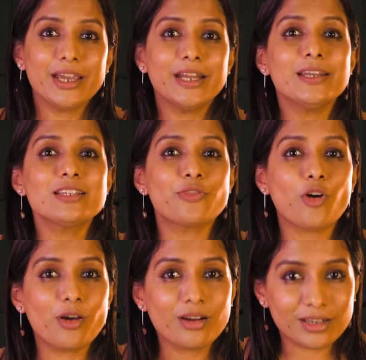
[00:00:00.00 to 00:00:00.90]
It is
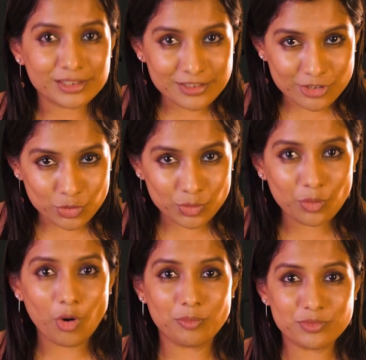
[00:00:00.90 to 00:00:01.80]
for us to
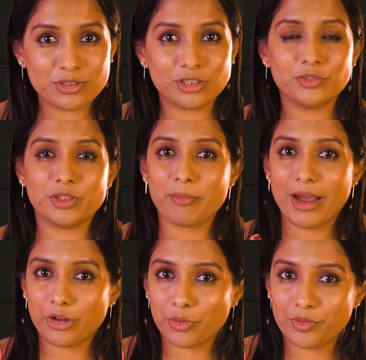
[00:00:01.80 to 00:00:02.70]
observe the
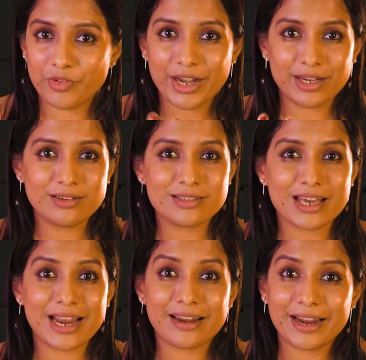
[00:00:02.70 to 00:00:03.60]
macro trends
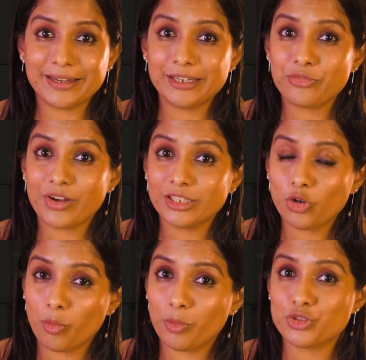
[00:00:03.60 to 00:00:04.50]
and identify
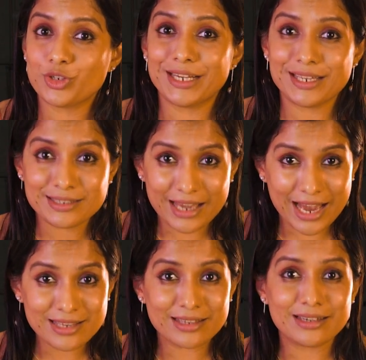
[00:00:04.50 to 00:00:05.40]
the opportunities
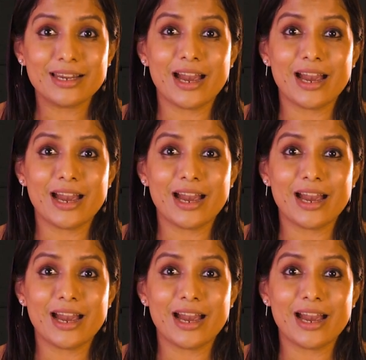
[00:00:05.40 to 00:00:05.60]
as early